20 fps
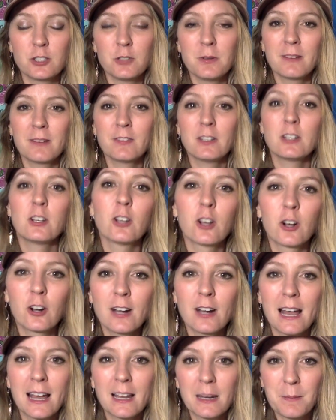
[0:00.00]
You have to
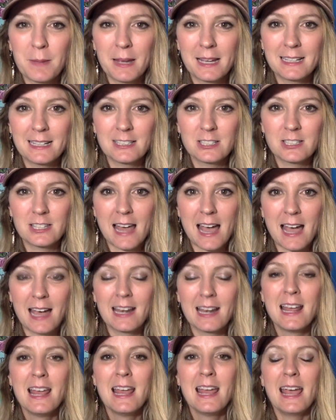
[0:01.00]
learn how to manage that.
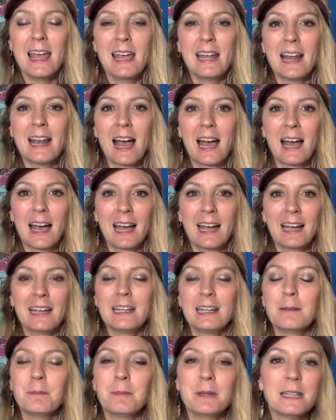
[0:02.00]
And
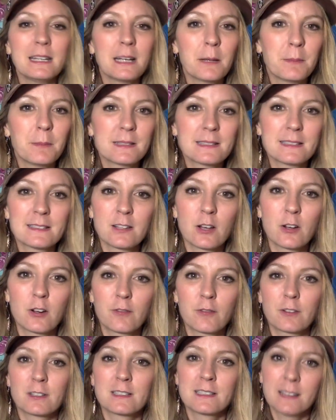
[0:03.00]
I, being a business owner
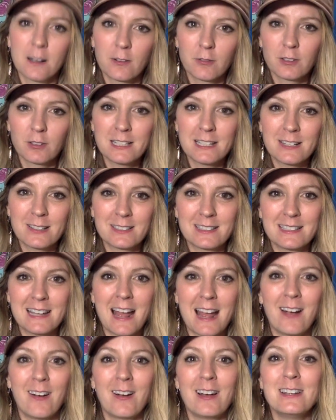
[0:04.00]
for several years
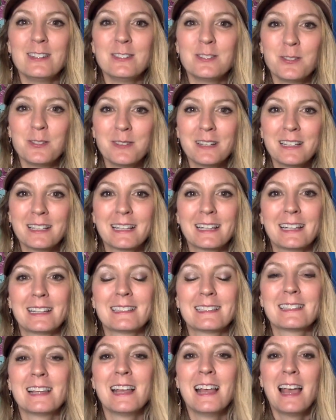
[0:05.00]
now and doing
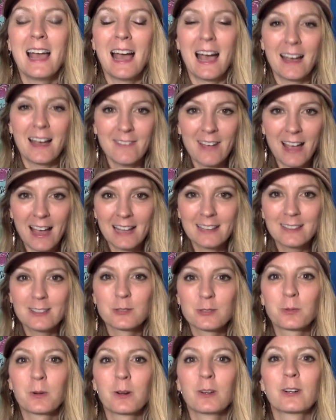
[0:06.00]
this, I've had
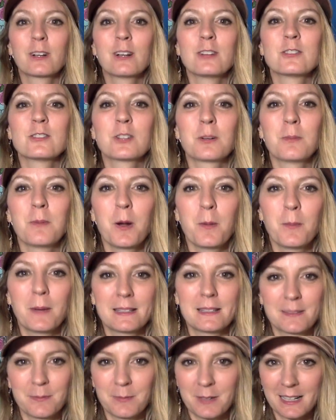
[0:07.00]
those roller coaster
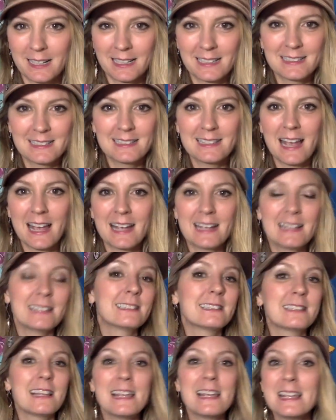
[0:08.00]
moments. I'm not going to say
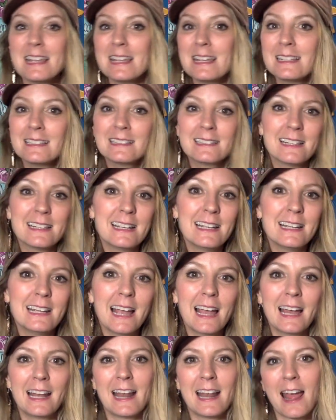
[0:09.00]
it's easy
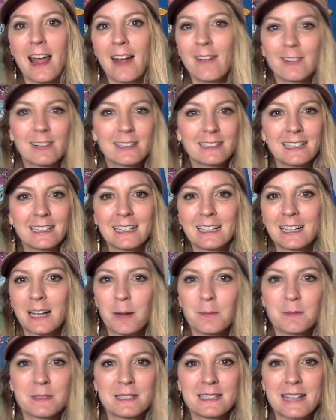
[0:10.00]
and everything
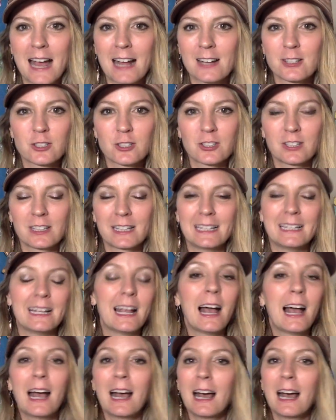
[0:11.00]
comes naturally.